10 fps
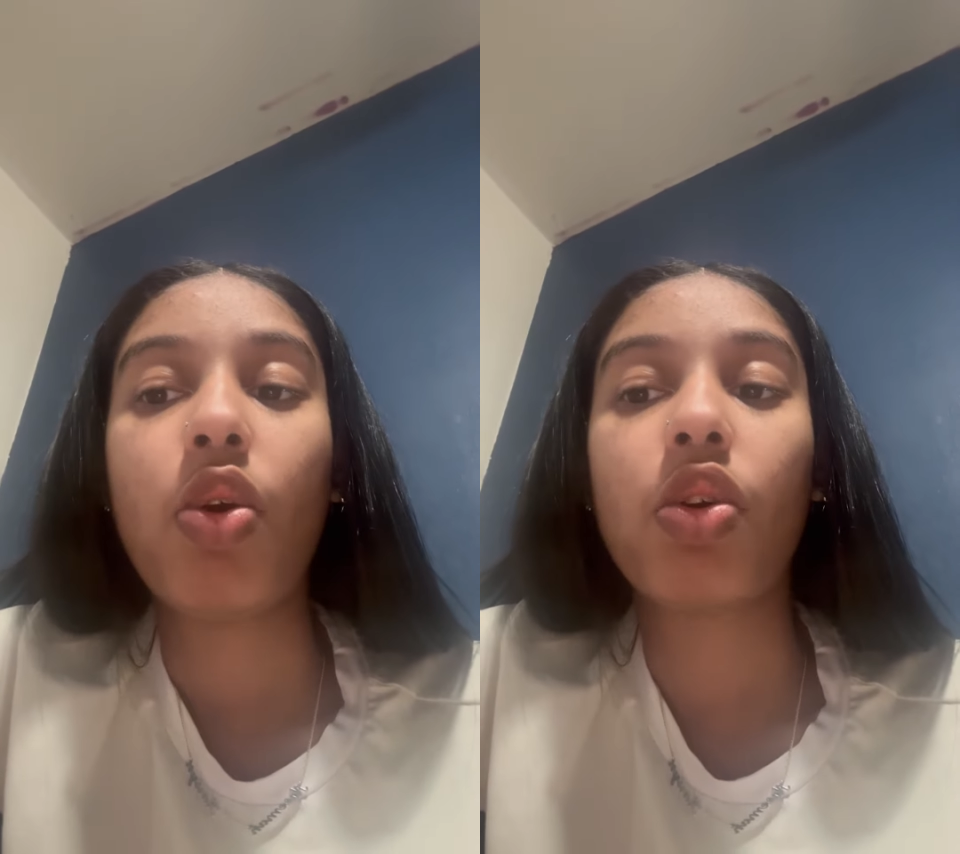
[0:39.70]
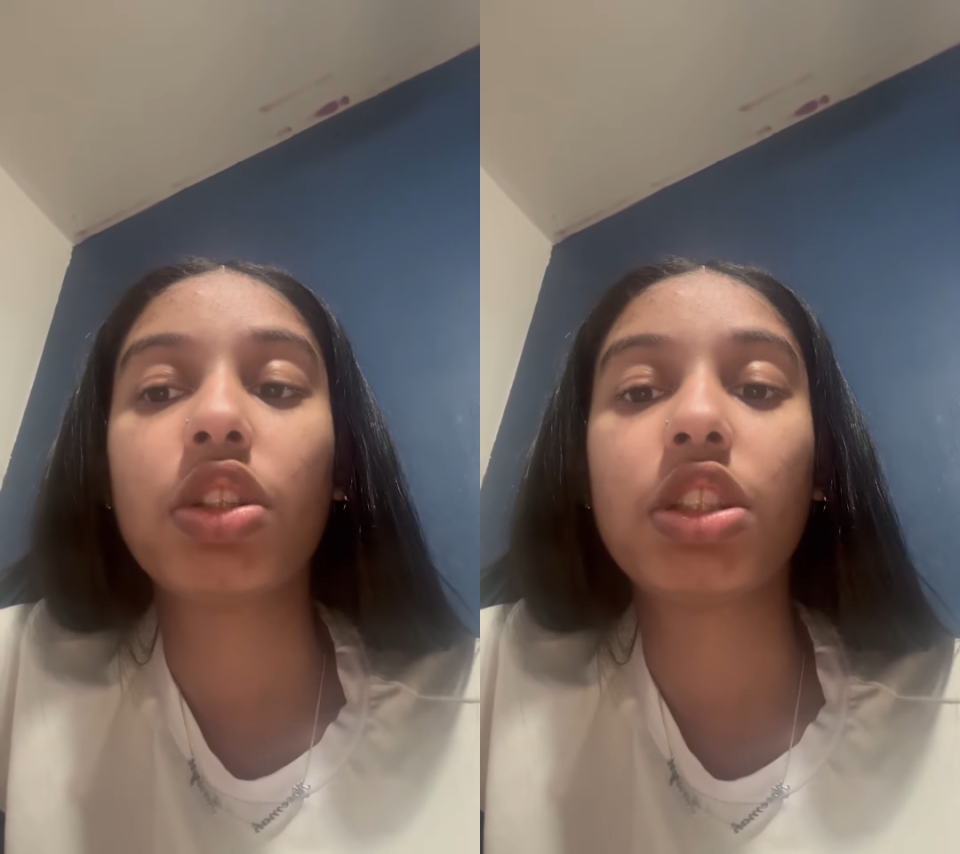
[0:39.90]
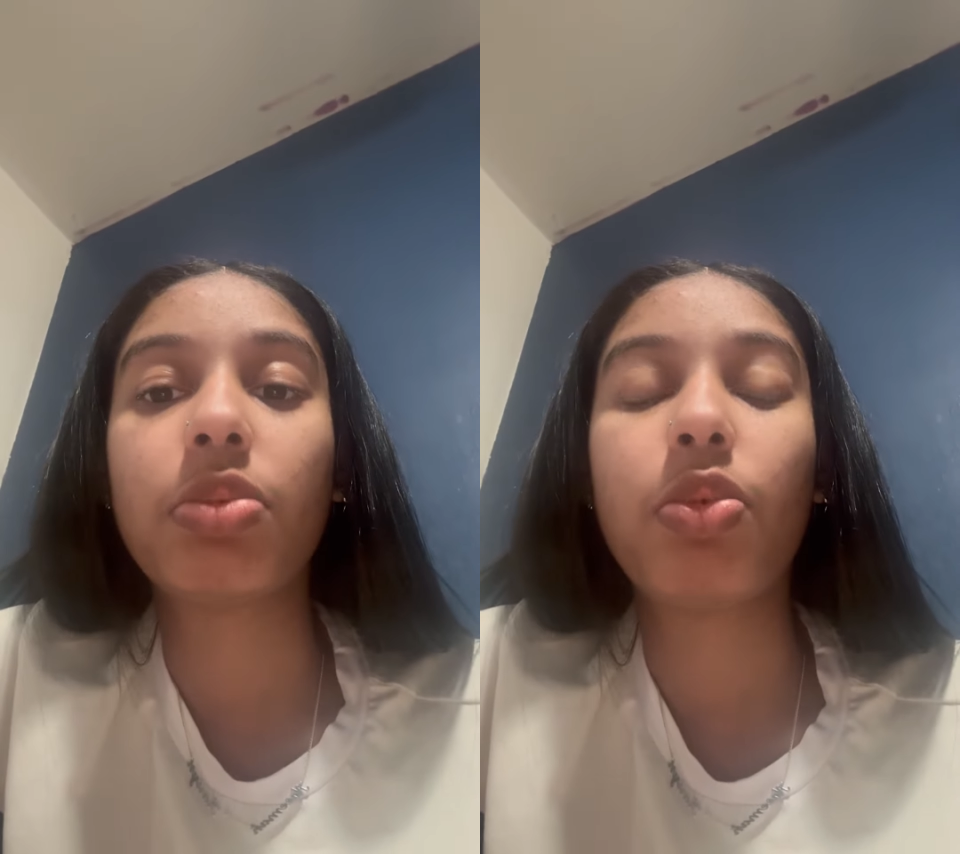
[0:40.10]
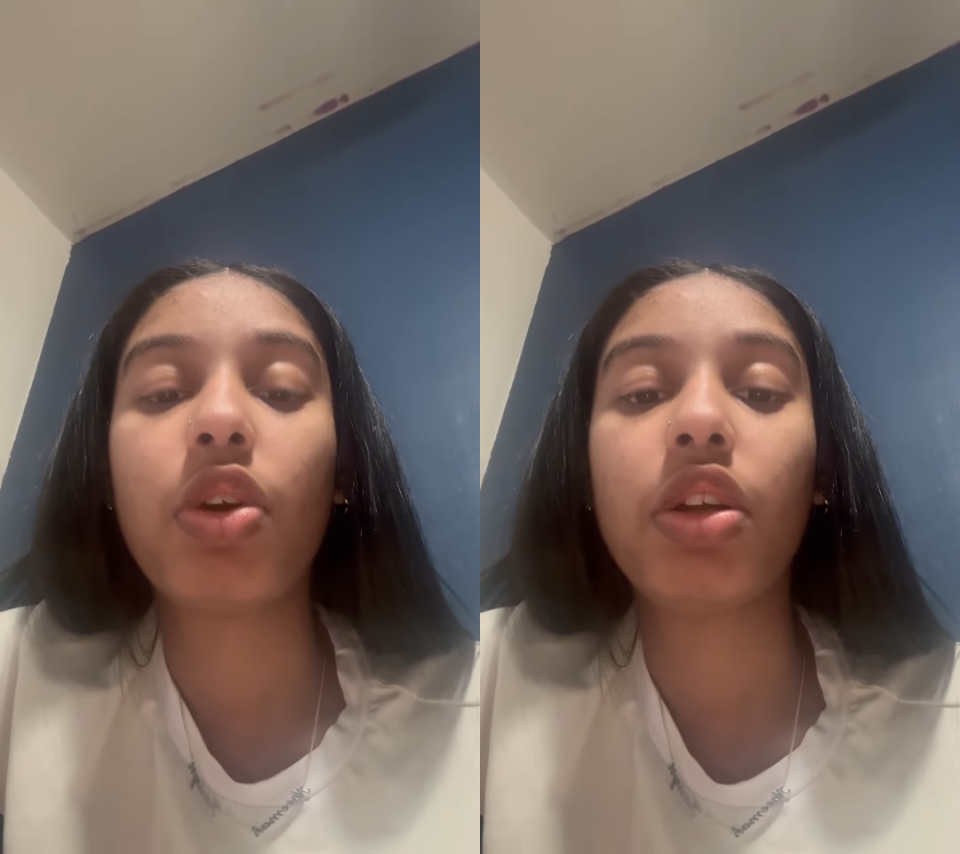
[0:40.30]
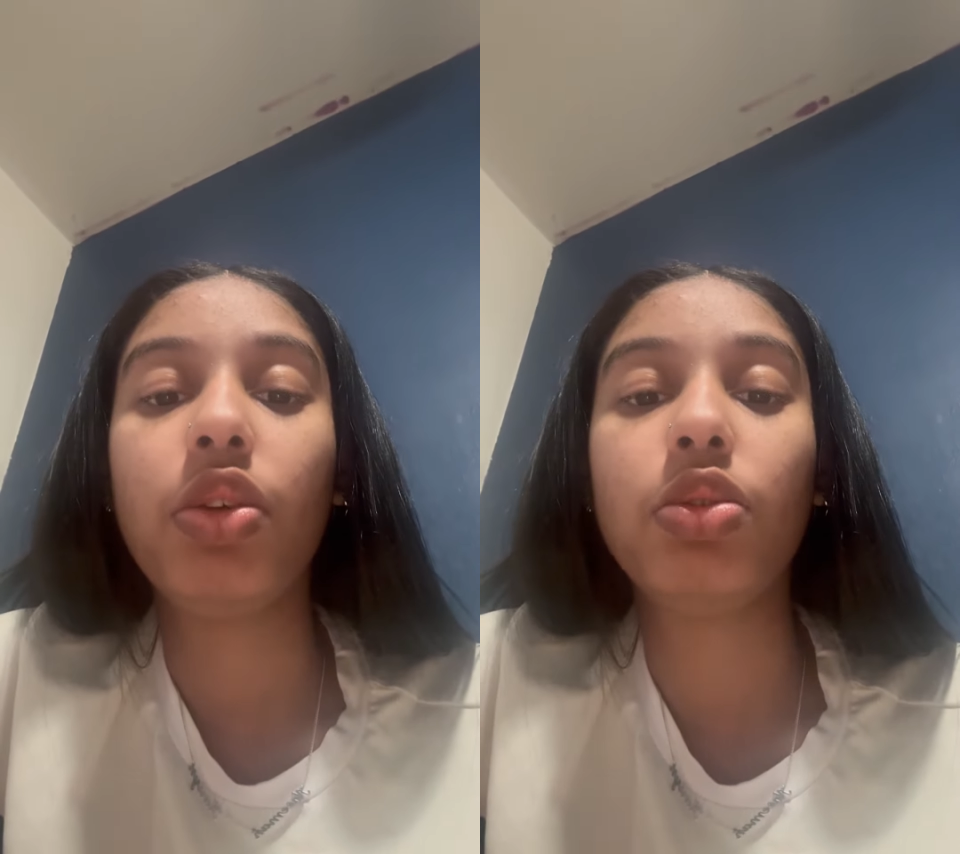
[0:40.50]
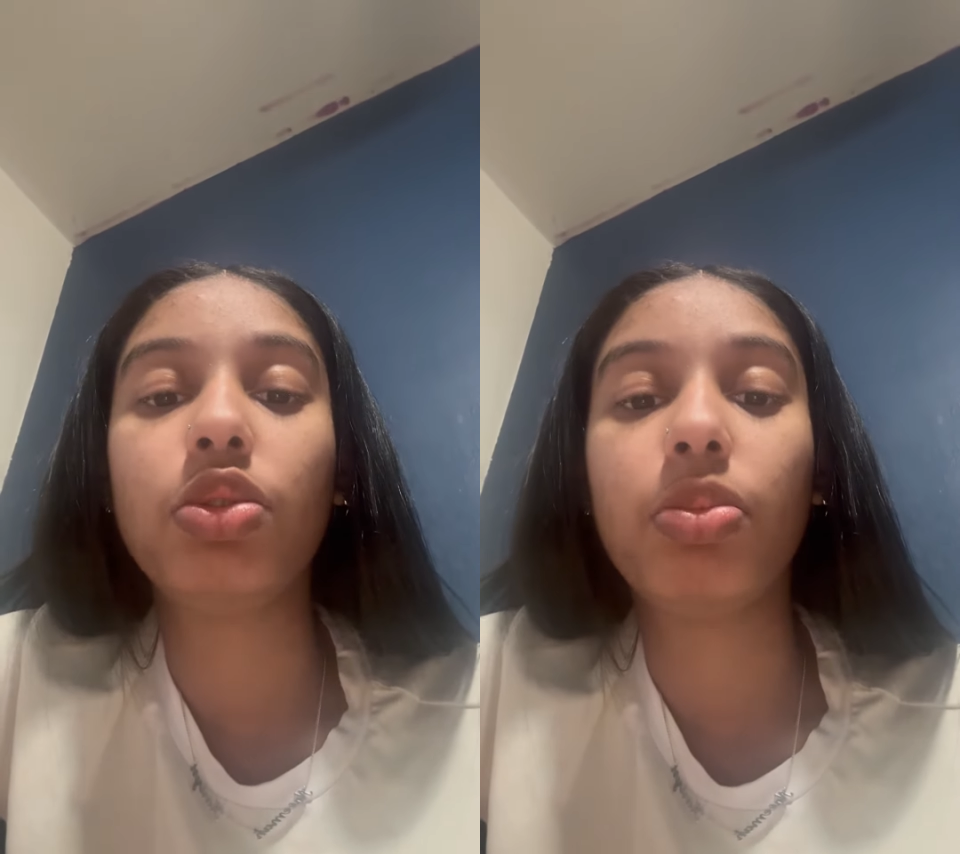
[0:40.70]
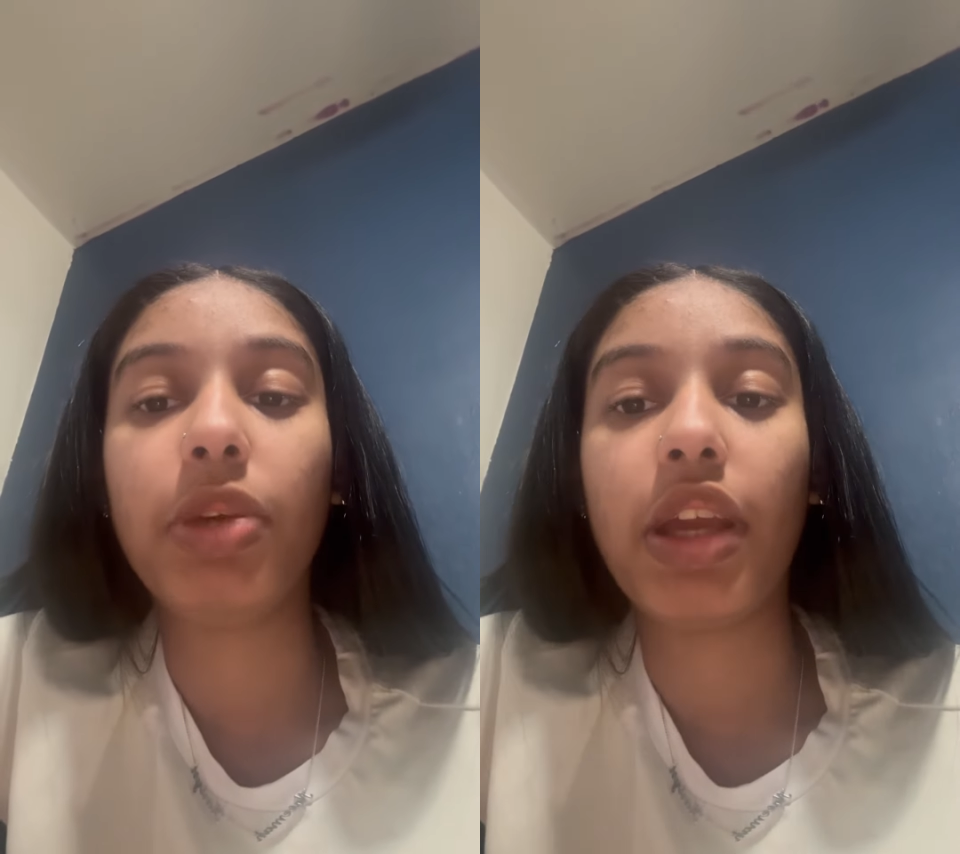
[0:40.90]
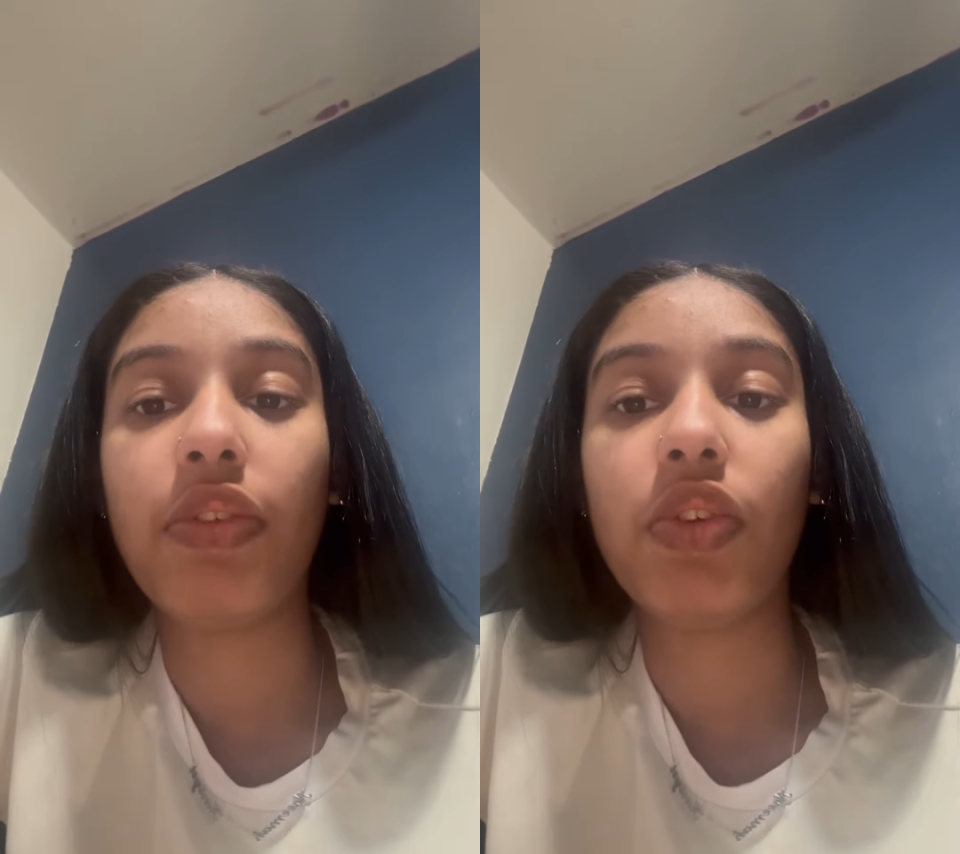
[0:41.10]
or simple unusual
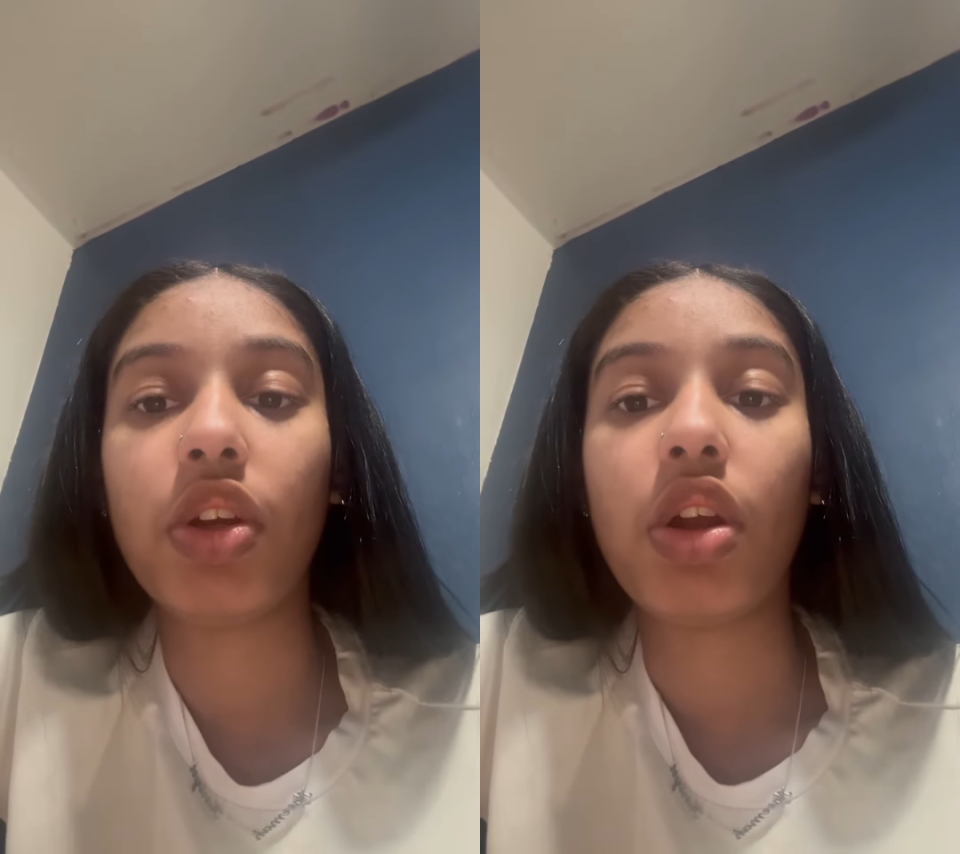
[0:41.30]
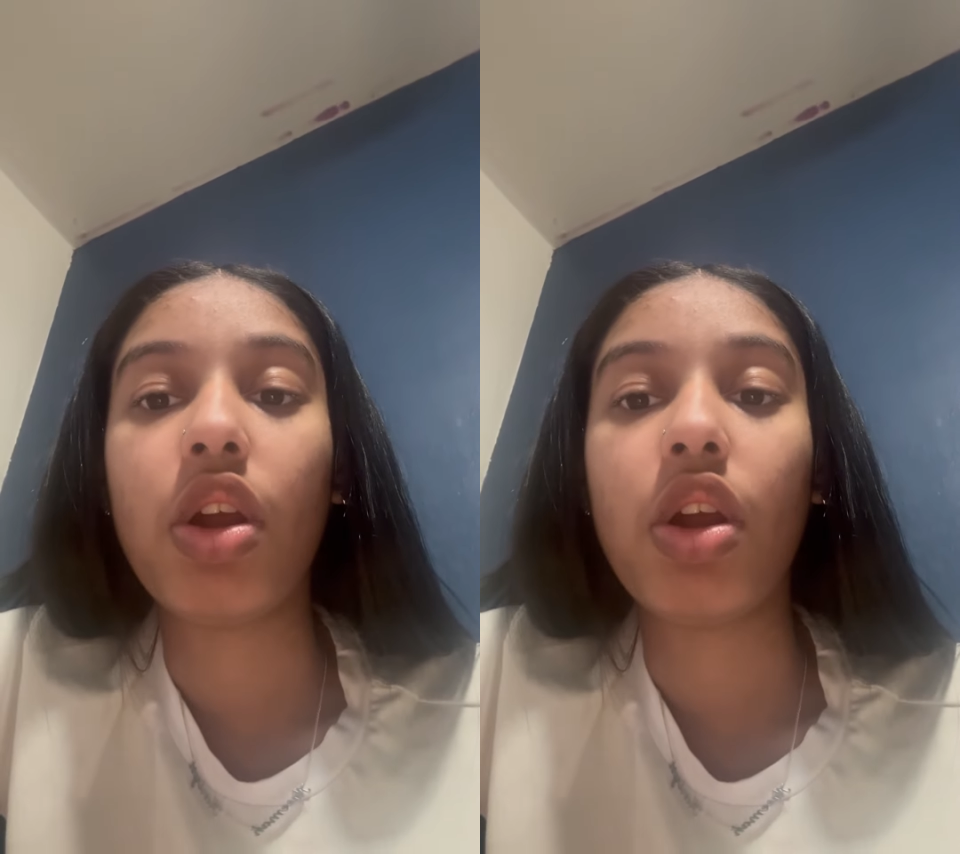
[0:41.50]
behavior.